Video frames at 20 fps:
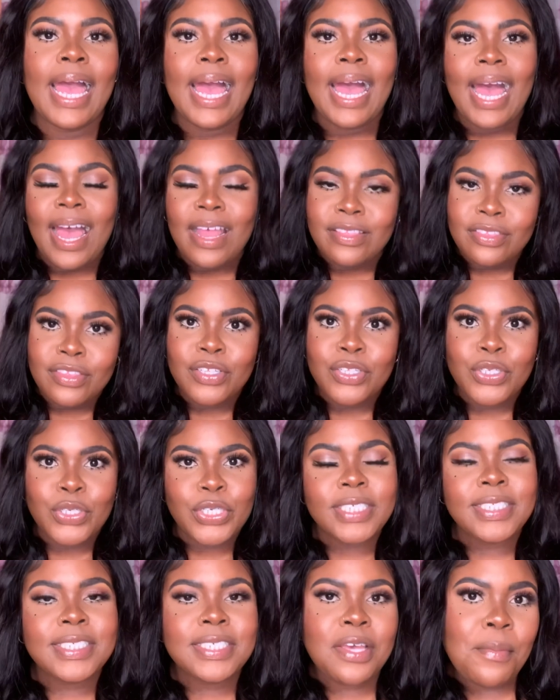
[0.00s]
And the look
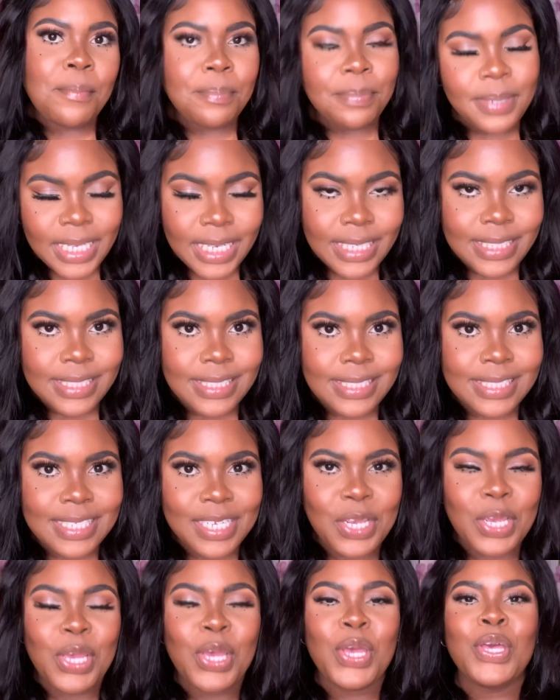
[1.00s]
is complete.
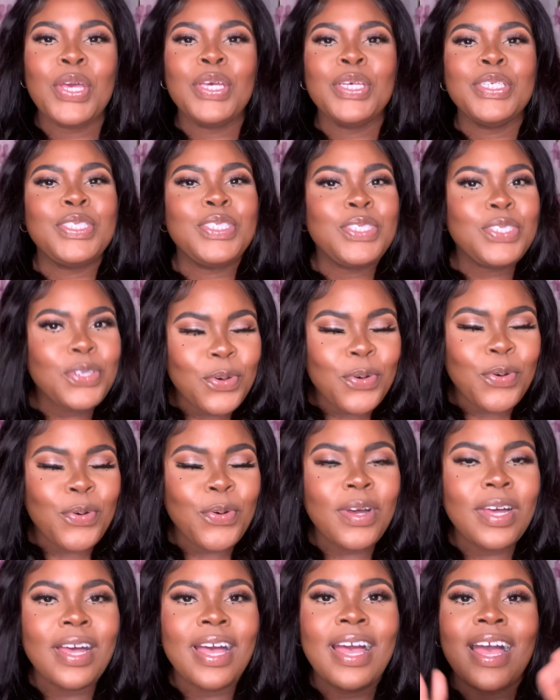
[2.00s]

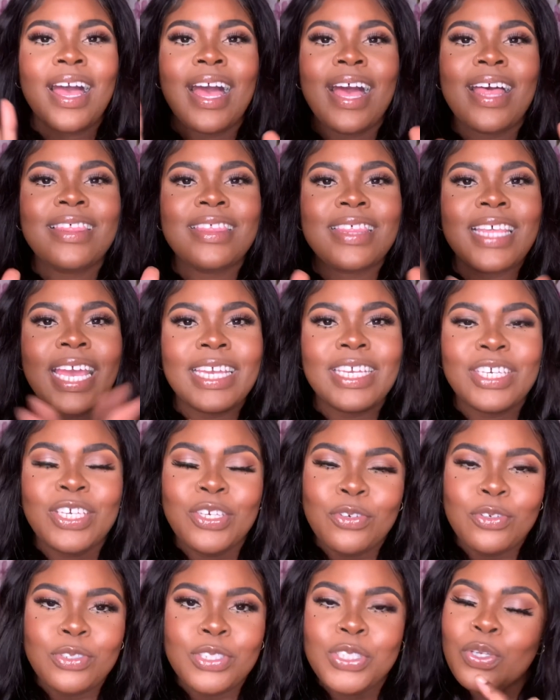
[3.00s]
So thank
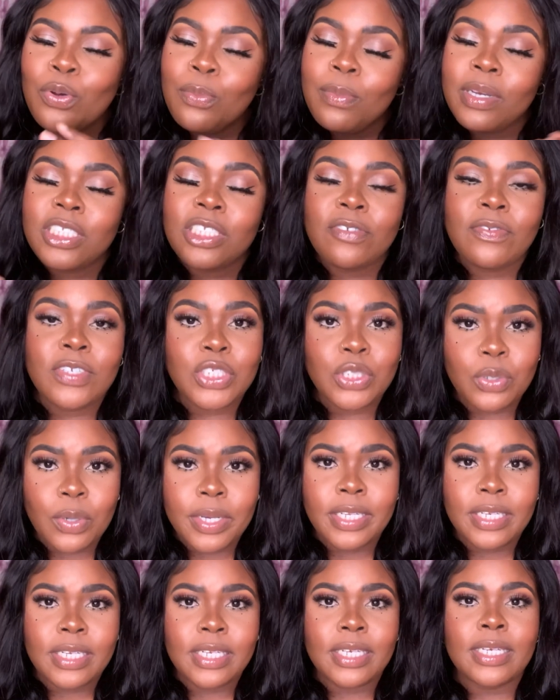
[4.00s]
you so much for
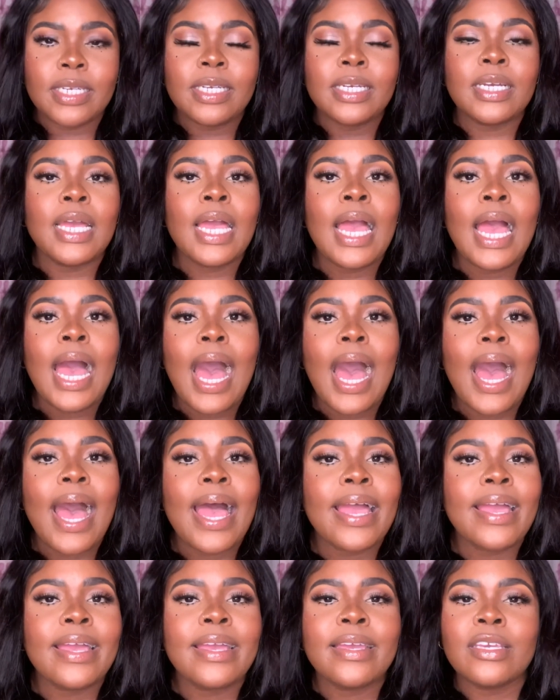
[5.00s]
joining.
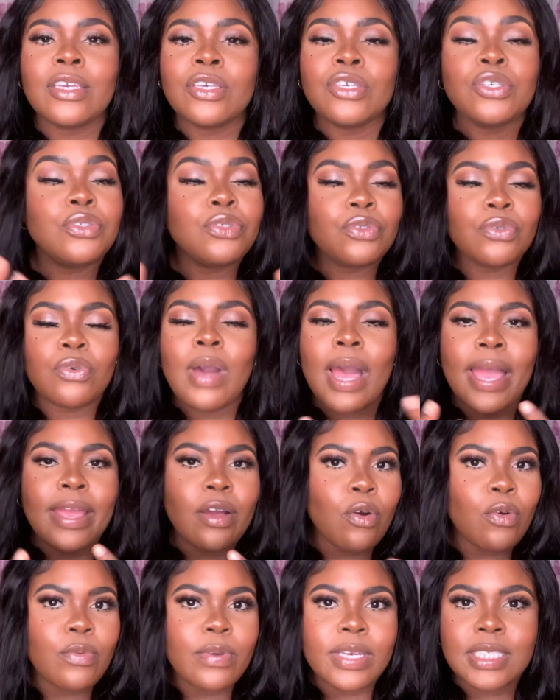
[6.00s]
You know, I
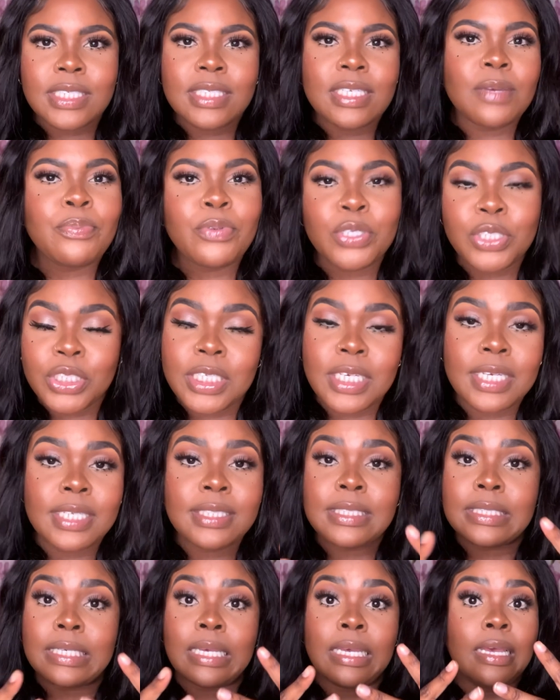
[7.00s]
always
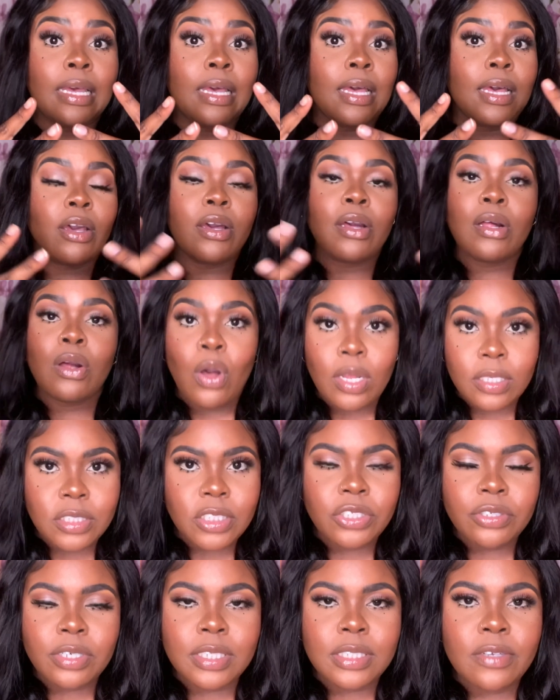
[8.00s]
appreciate
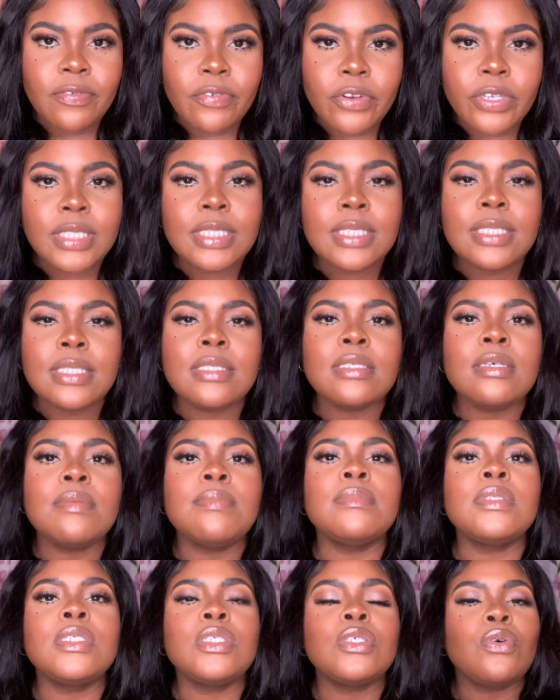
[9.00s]
constructive
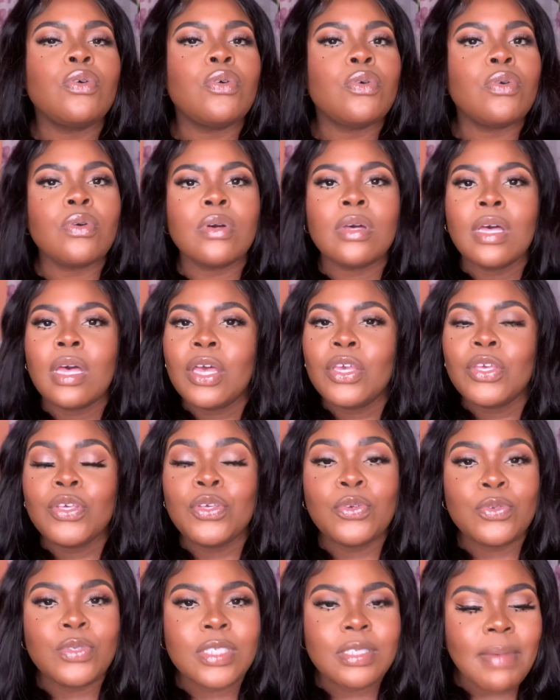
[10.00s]
criticism, so
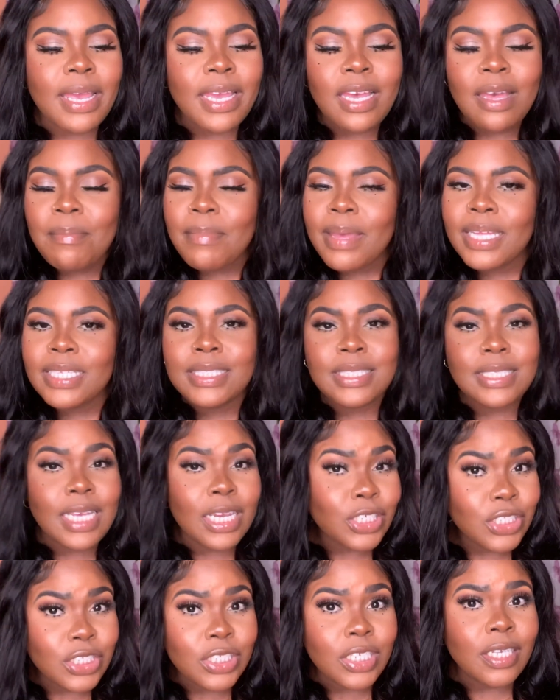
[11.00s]
use my comment
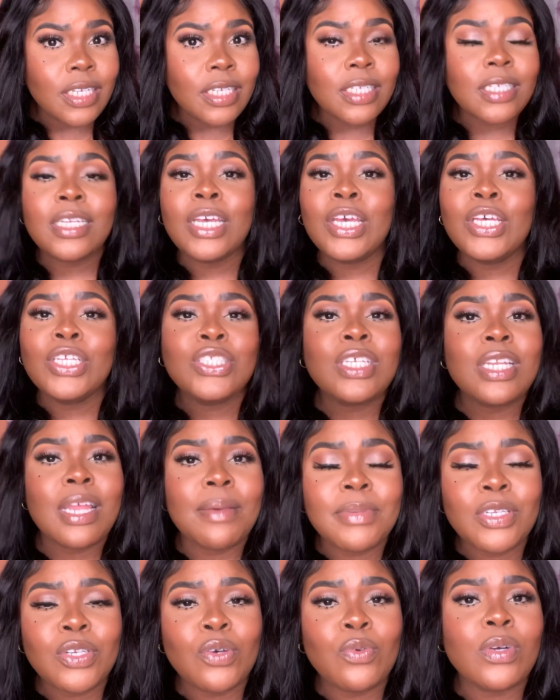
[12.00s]
section to let
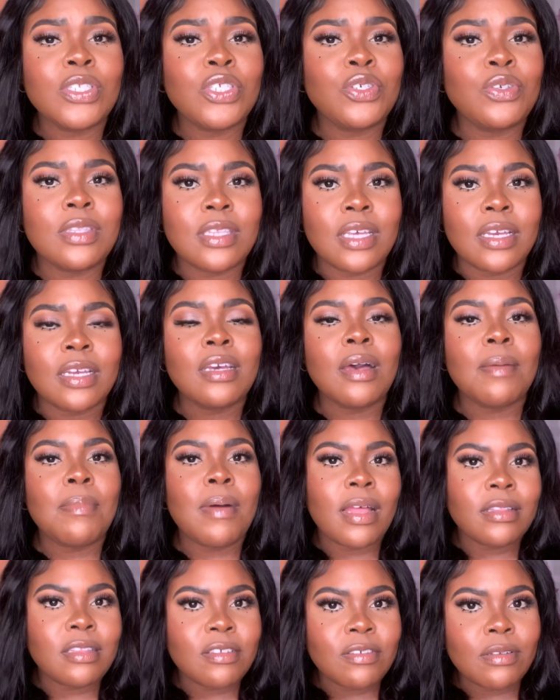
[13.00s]
me know what you think
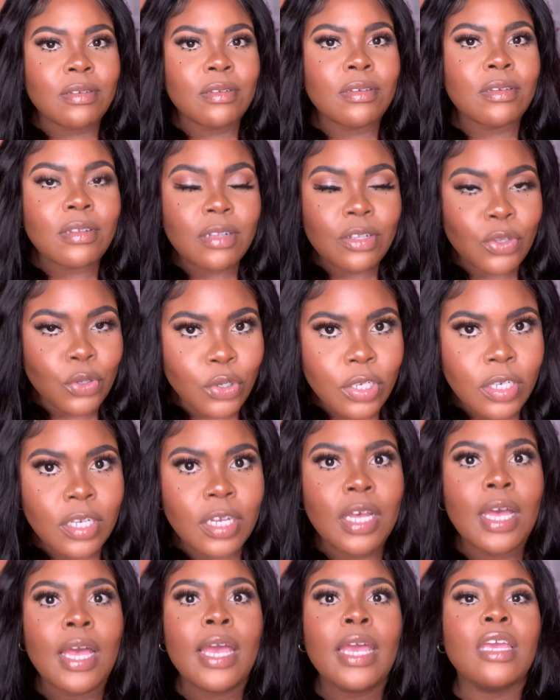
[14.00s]
about the look.
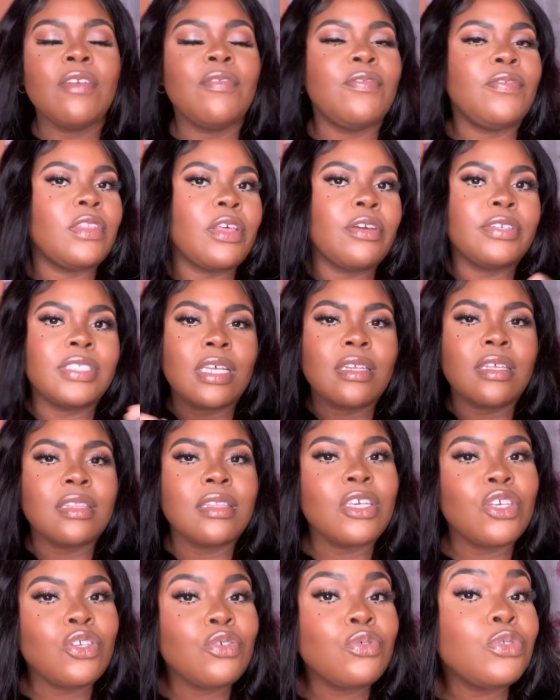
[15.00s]
If there's
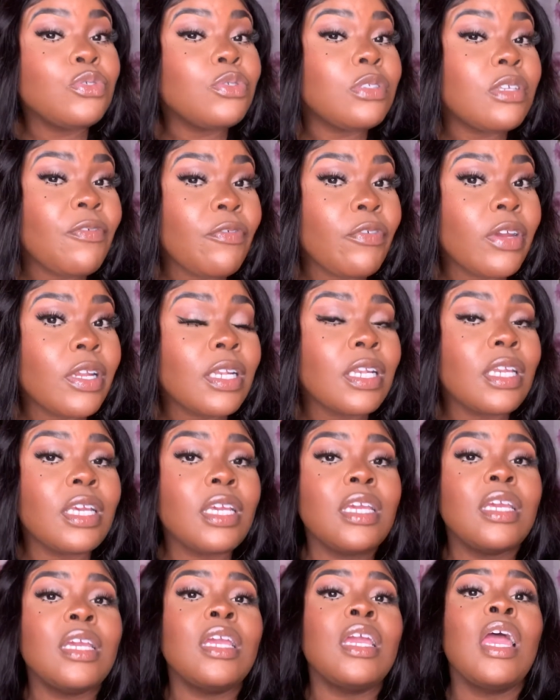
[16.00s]
anything you do
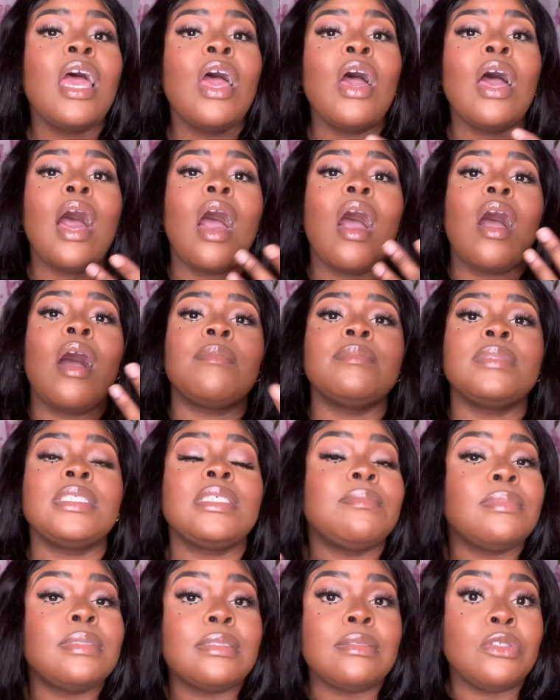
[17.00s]
differently,
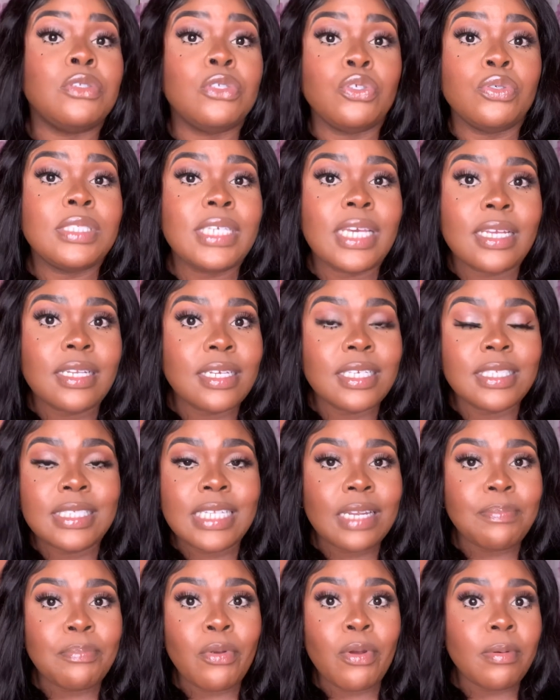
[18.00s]
some new techniques
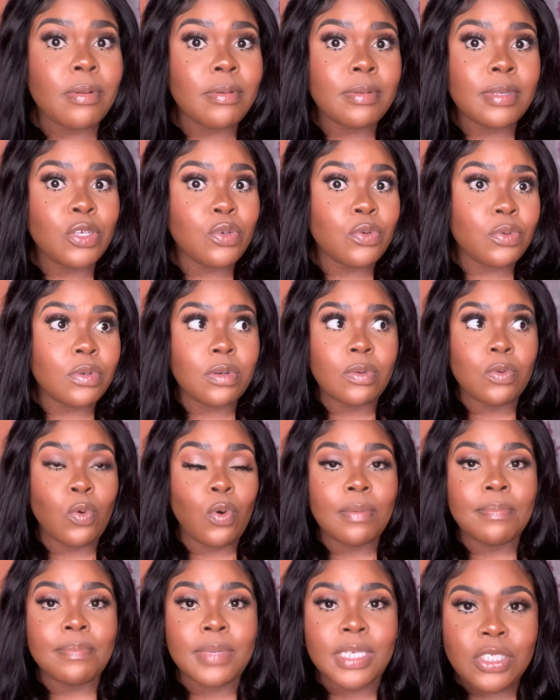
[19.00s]
that probably you'd
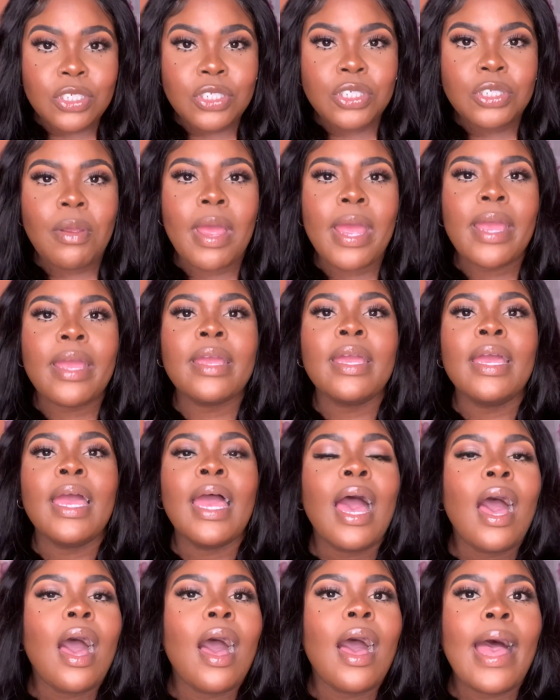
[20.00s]
want me to try,
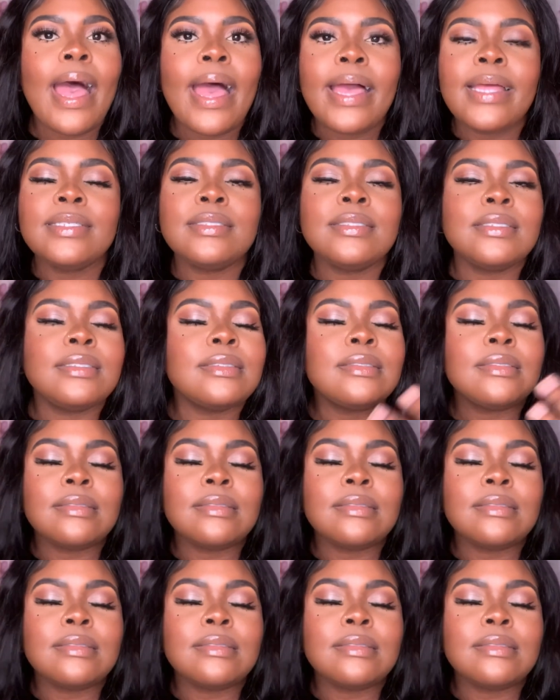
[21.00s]
and